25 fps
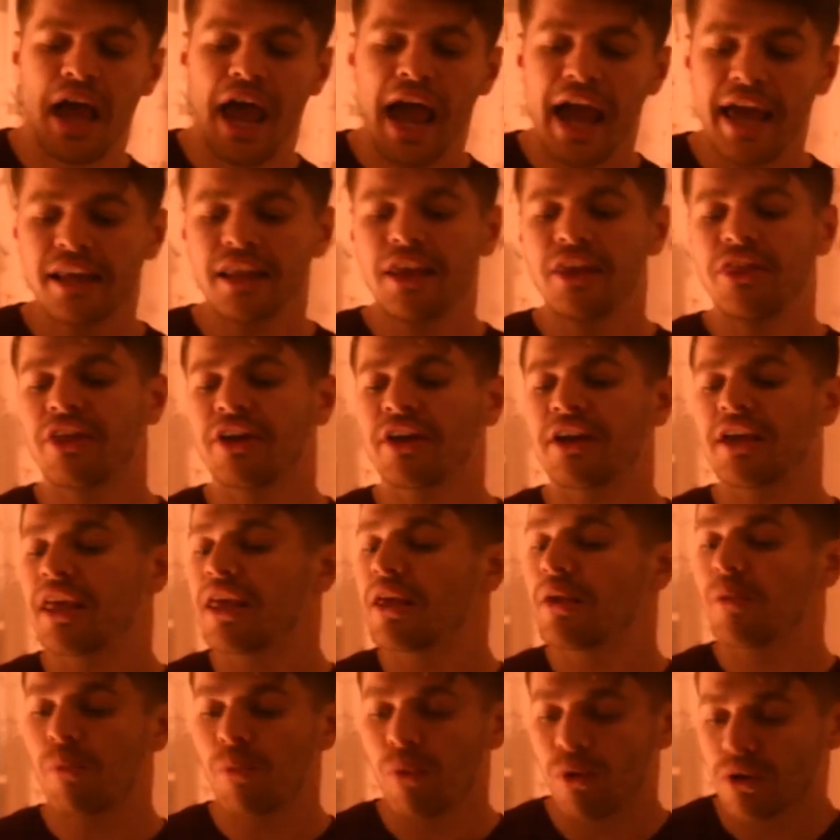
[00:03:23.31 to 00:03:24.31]
Anything
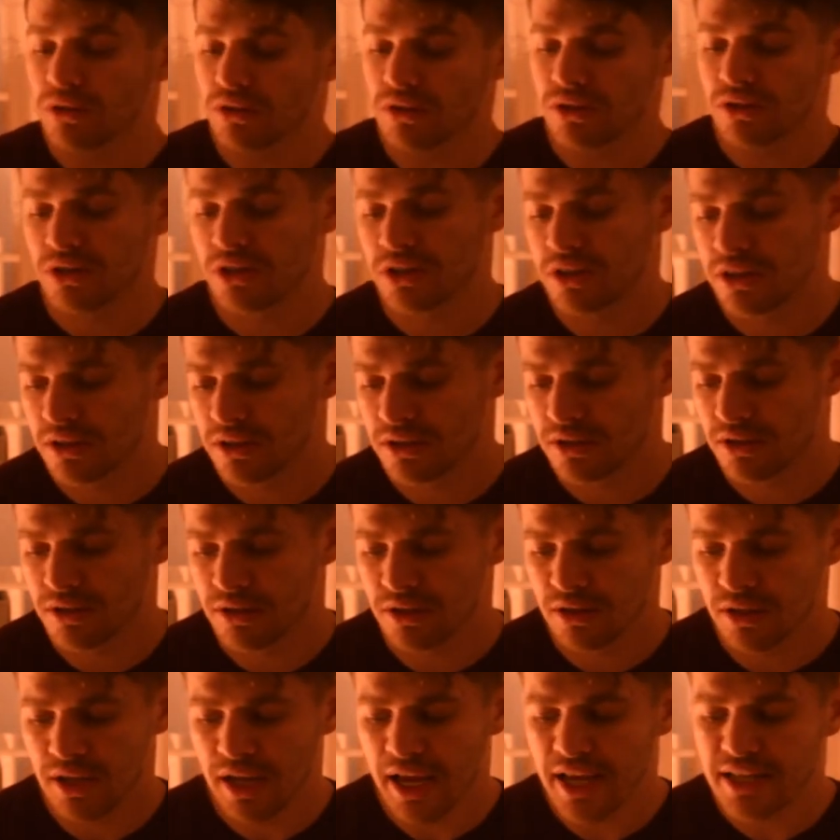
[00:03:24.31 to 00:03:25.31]
he wants.
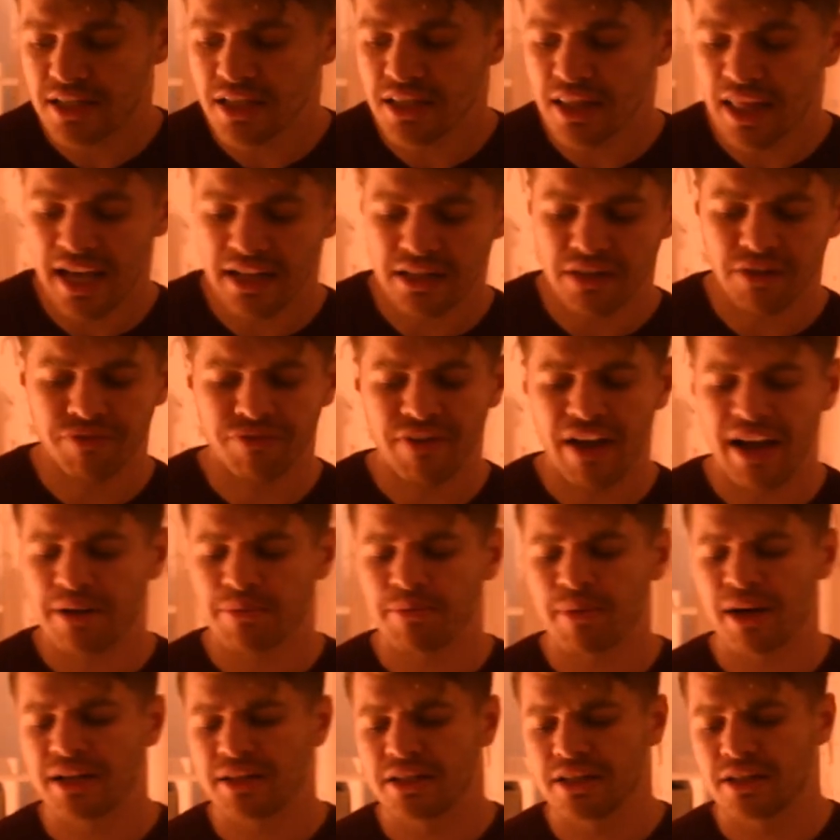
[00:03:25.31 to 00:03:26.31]
Isn't that a
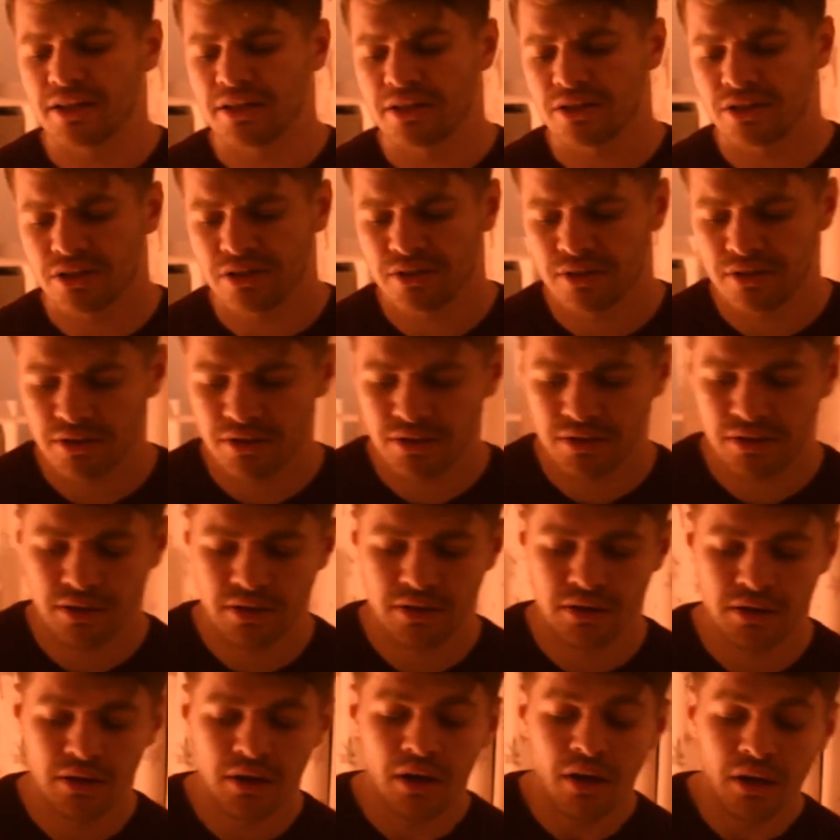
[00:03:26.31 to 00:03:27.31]
fact, my dears?"
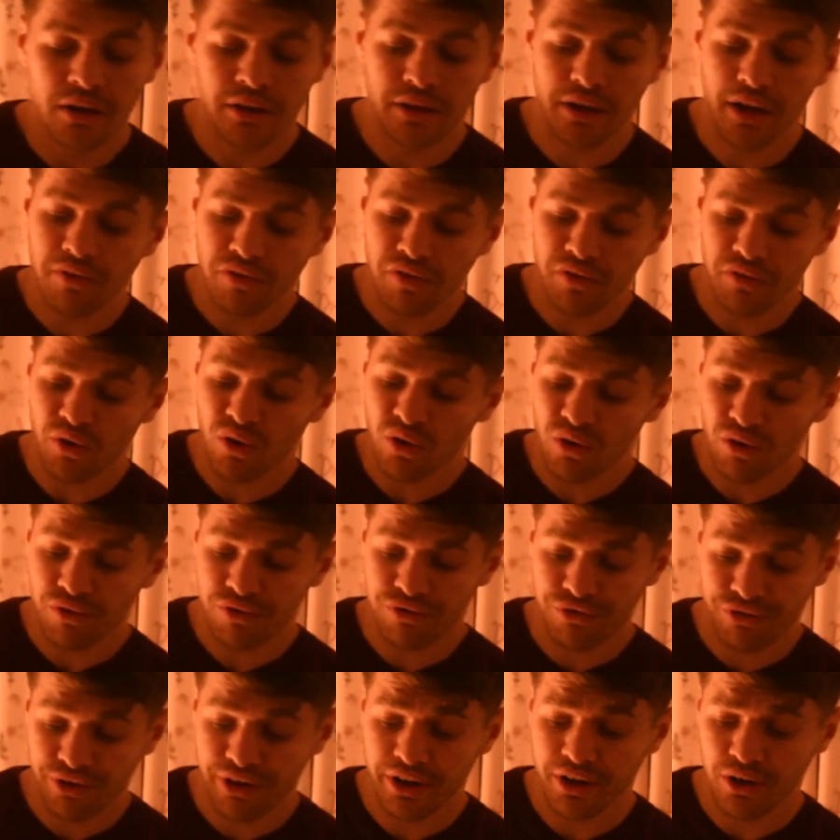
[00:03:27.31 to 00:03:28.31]
The other
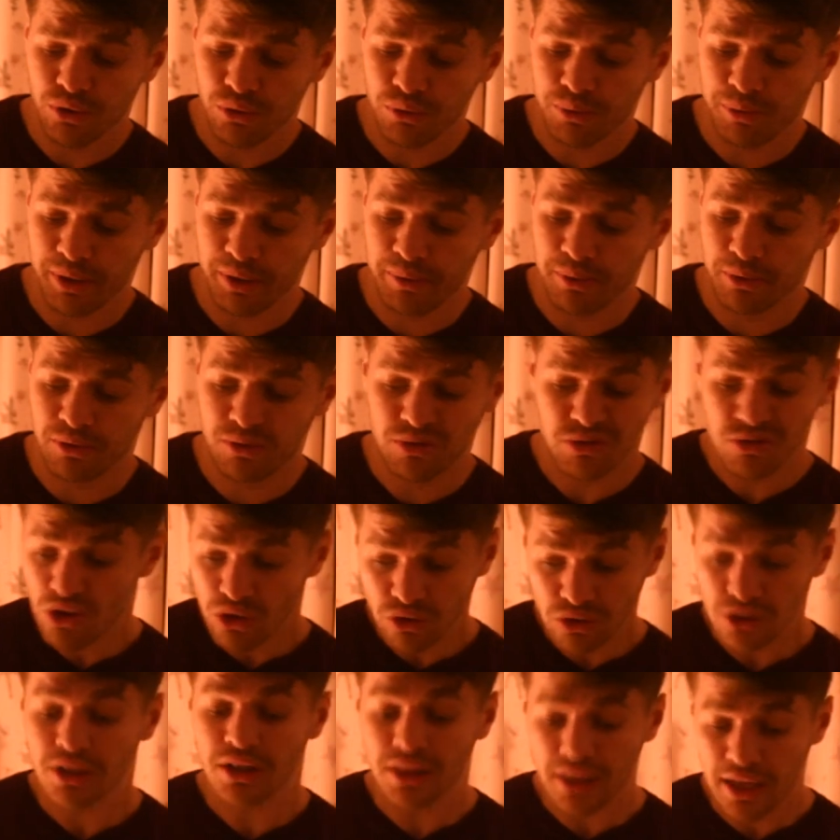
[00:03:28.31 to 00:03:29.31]
three old people
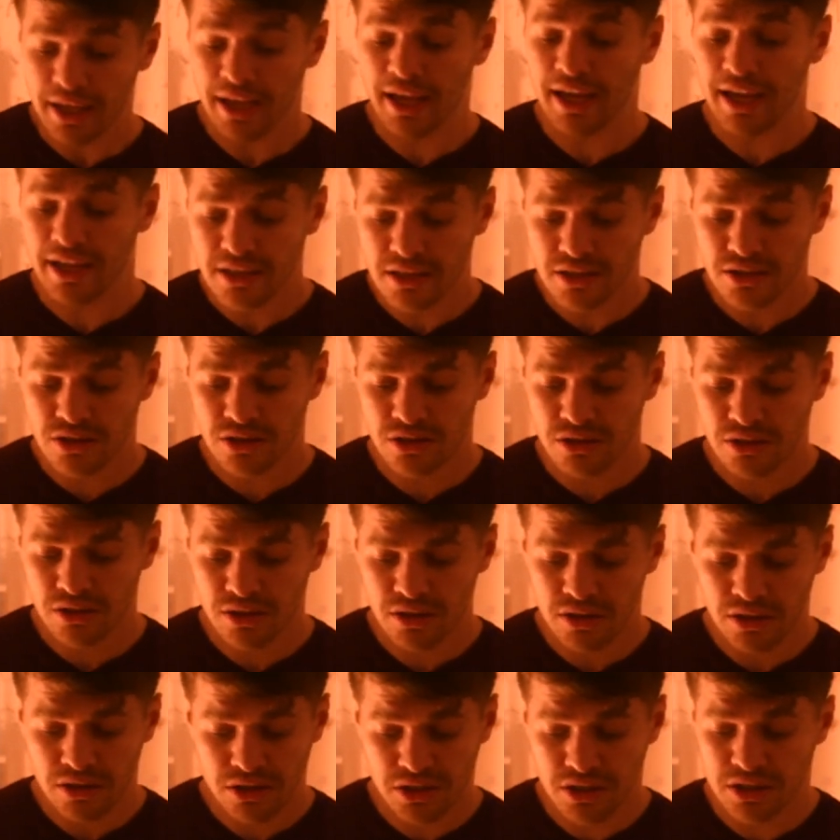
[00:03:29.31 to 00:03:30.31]
nodded their heads
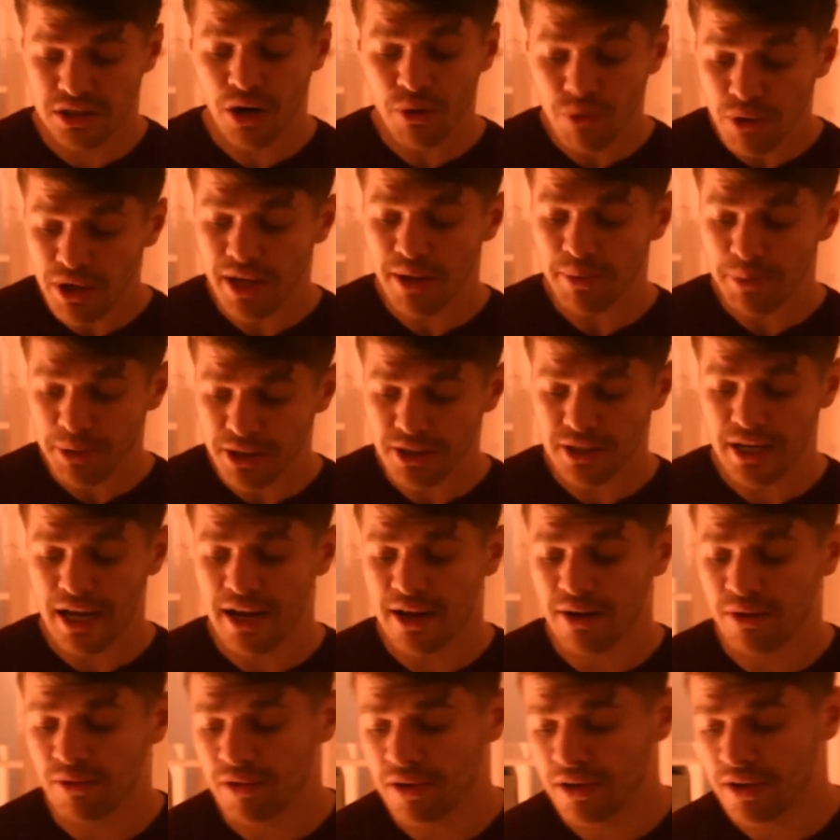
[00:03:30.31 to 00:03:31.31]
slowly up and
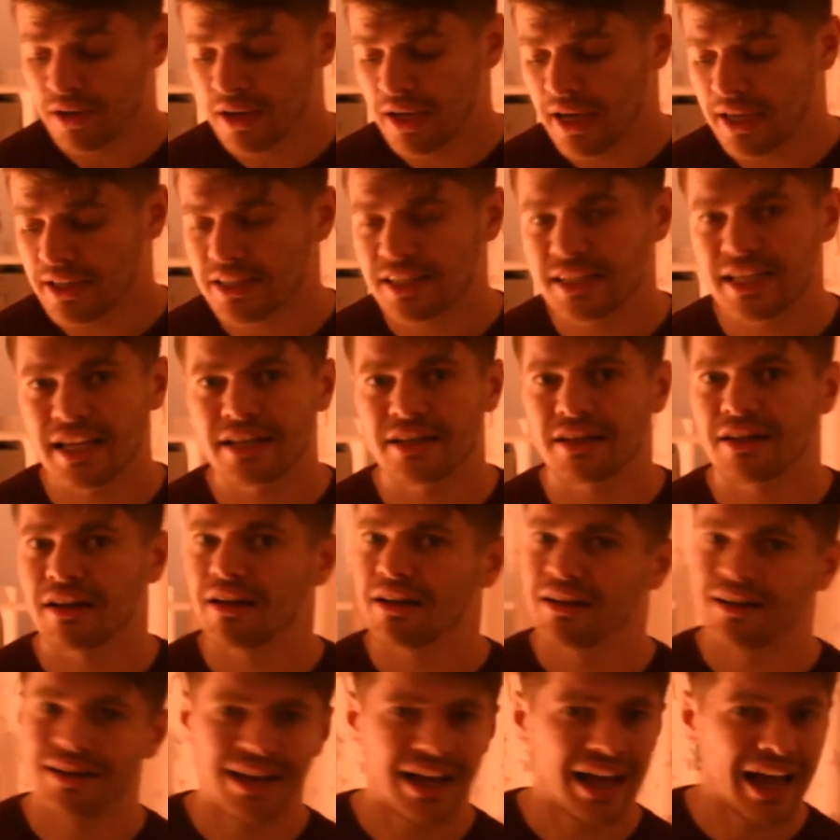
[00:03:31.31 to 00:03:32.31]
down and said,
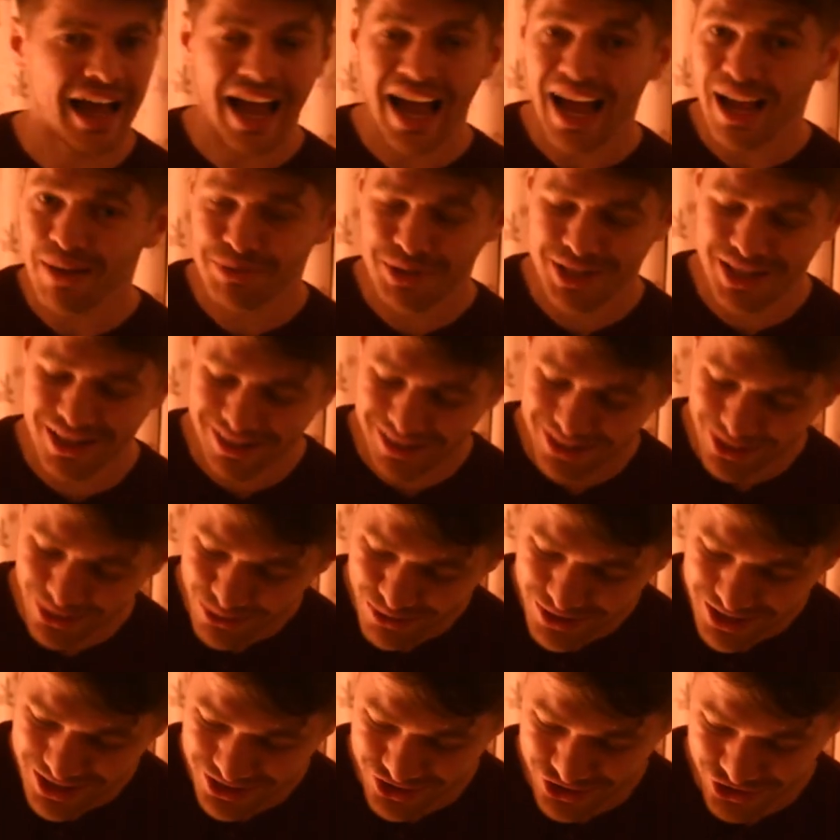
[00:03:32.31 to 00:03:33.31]

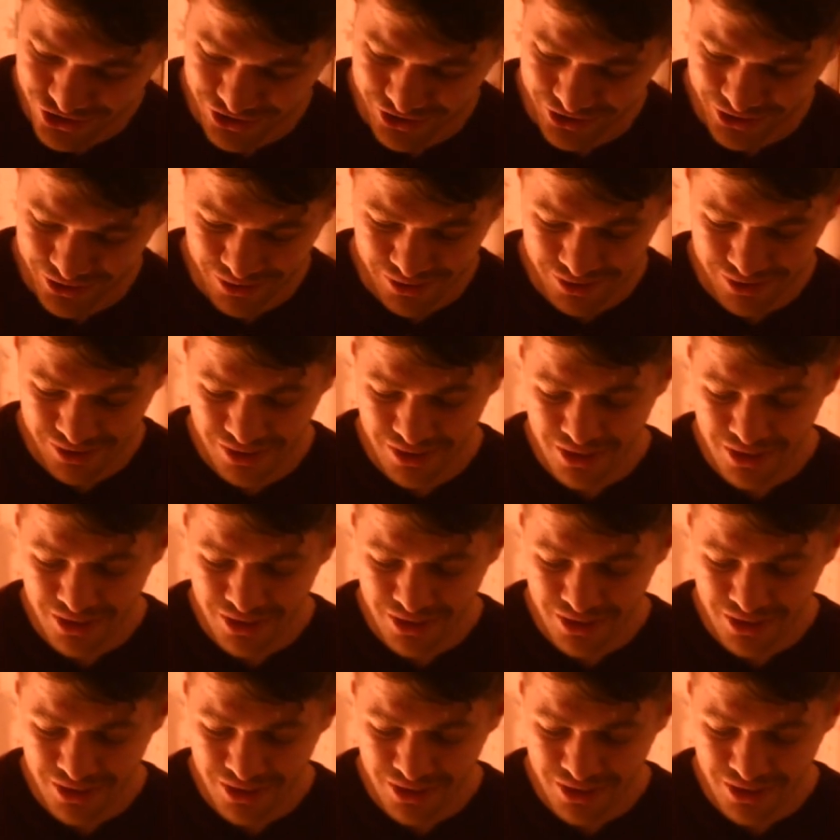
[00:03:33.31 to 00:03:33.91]
"Absolutely true.